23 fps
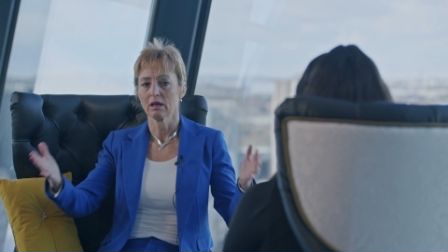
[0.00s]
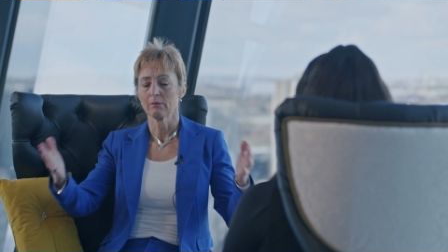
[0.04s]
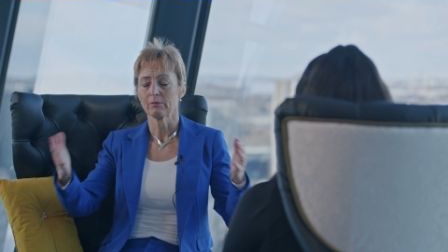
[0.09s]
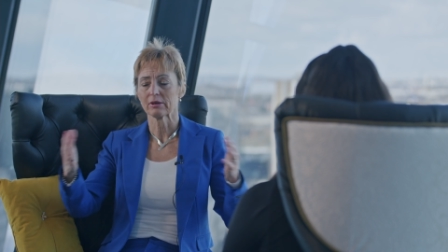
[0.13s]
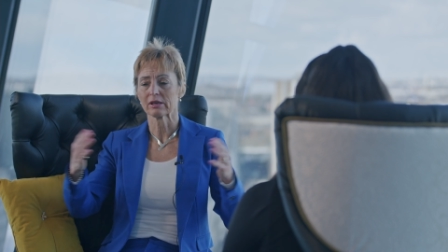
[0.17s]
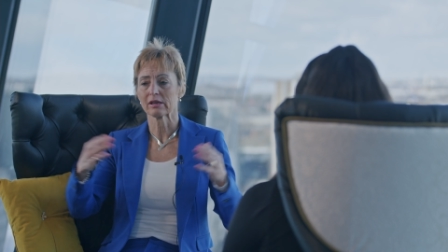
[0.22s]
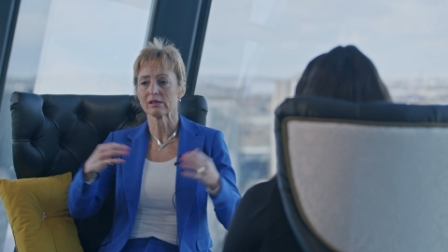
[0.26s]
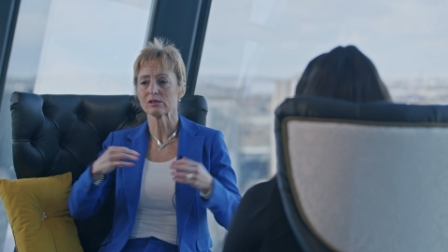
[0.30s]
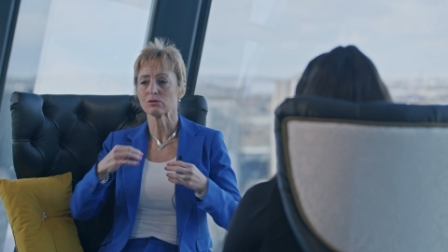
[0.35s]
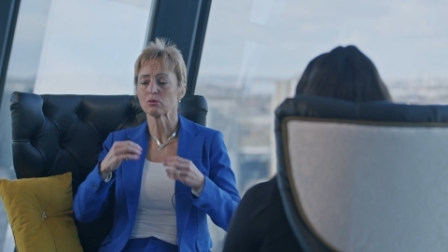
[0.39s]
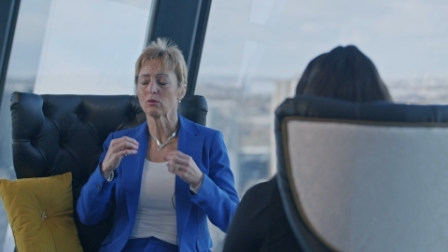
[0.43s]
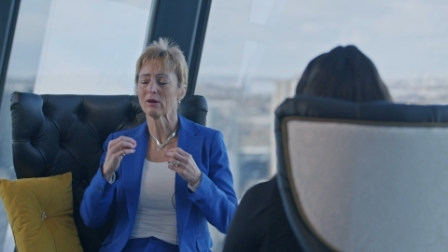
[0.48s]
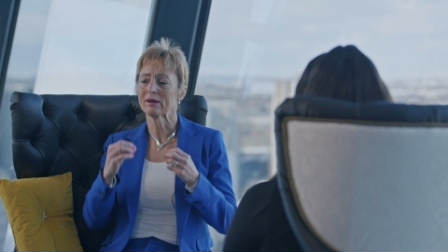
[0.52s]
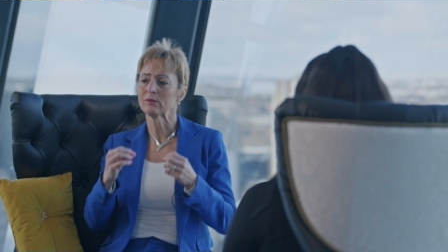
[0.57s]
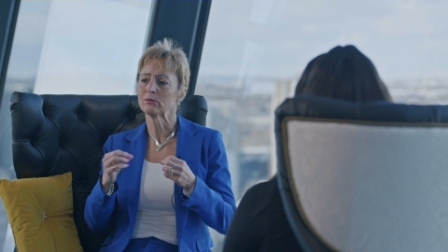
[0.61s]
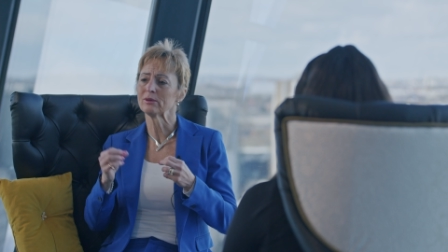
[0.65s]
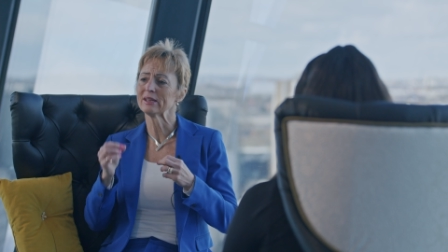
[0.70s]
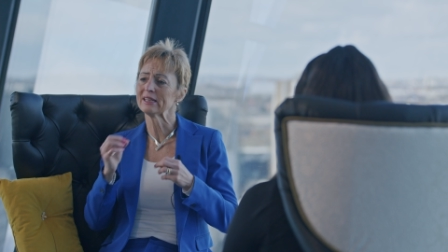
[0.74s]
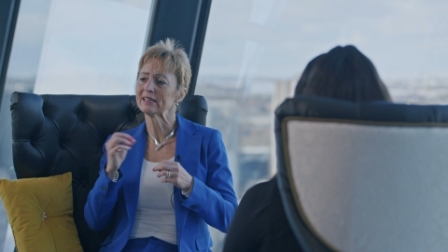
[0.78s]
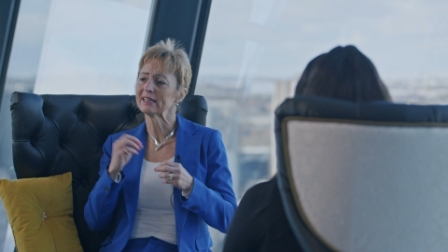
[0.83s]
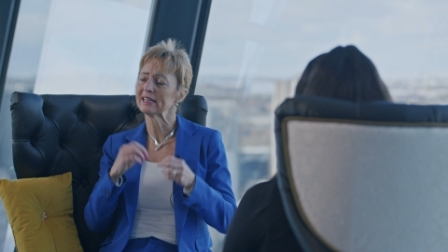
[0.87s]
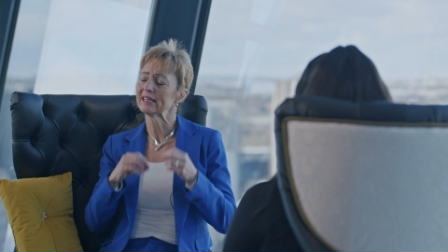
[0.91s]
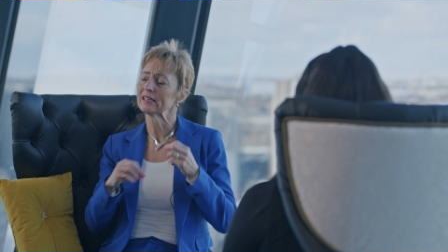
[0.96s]
Because when
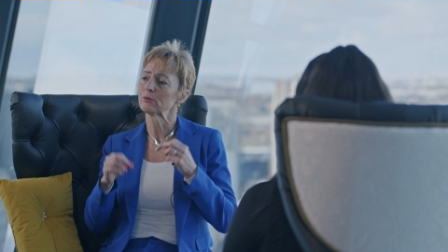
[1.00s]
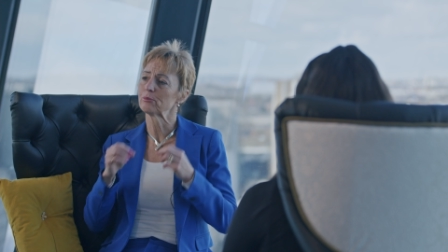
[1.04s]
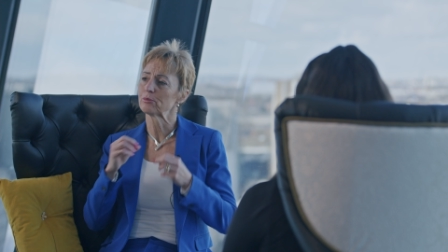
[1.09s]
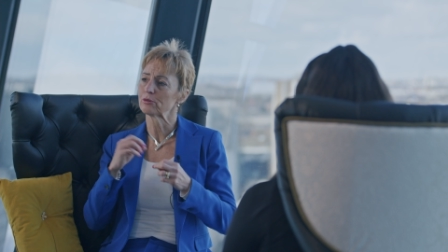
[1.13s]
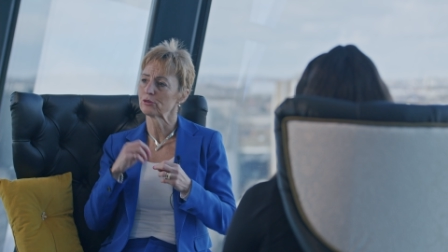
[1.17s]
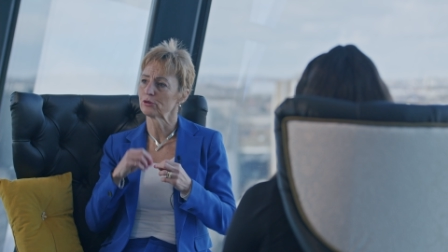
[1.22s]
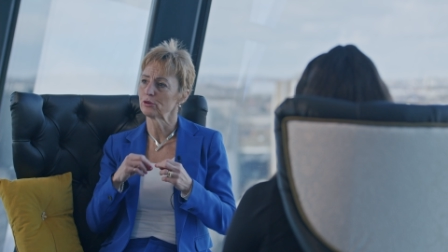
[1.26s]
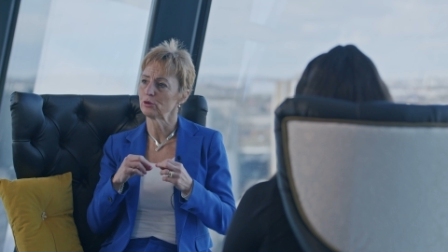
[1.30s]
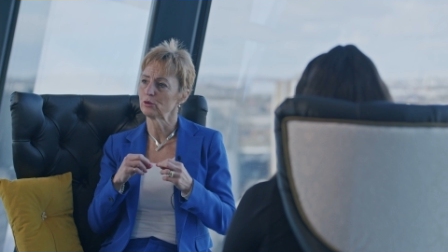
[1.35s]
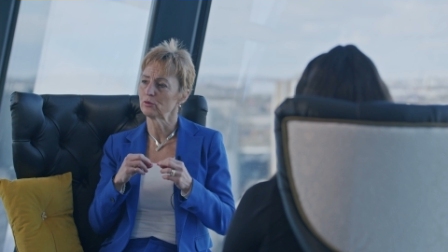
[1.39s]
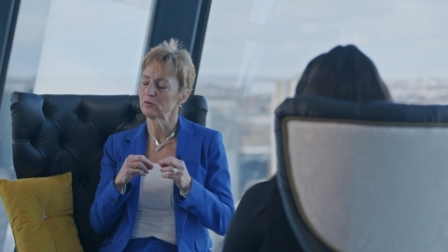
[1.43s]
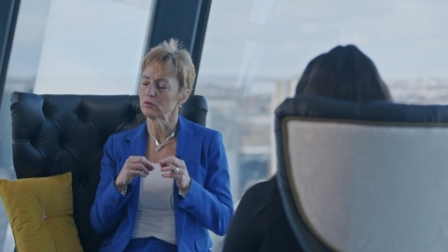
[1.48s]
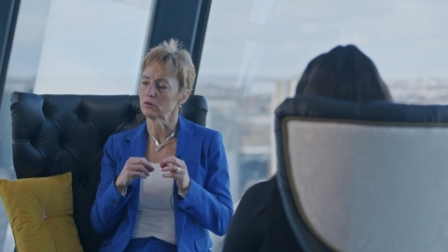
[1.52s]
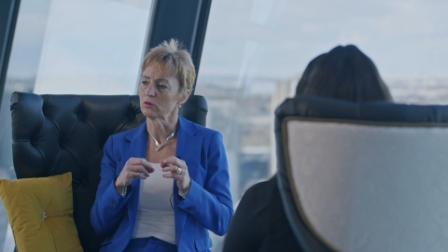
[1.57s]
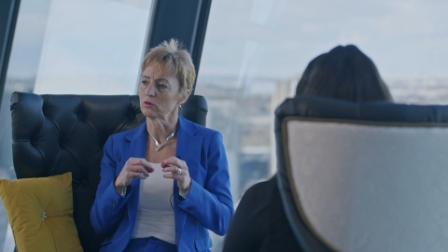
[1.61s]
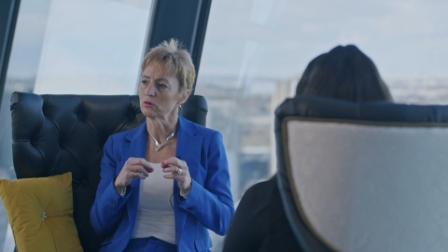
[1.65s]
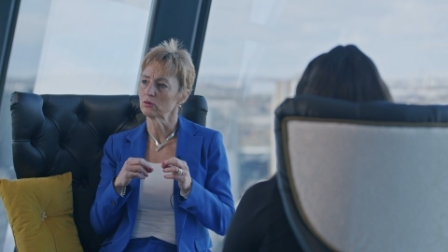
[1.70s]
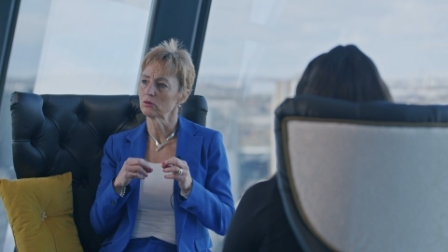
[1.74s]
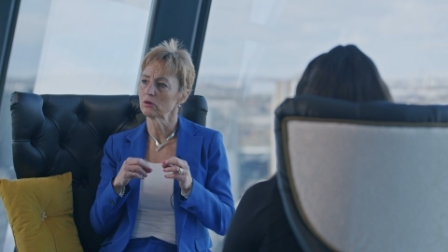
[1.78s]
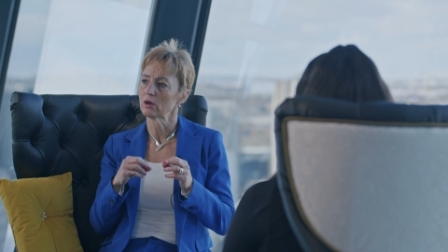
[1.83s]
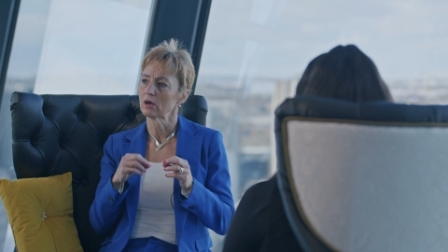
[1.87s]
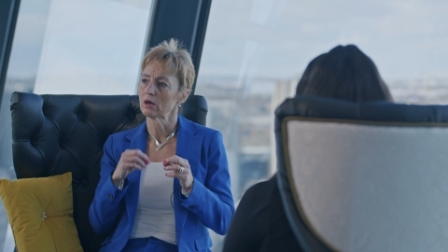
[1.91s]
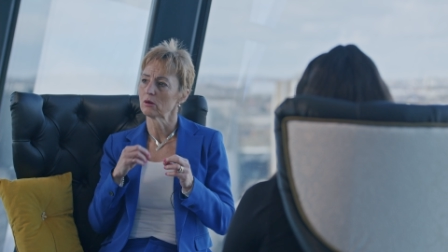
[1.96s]
we need
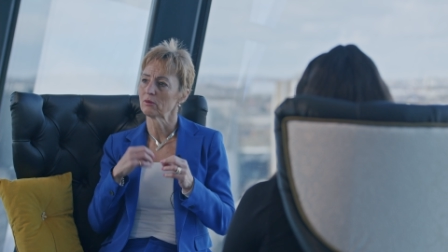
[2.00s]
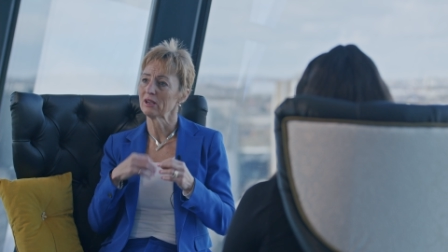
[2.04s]
approval,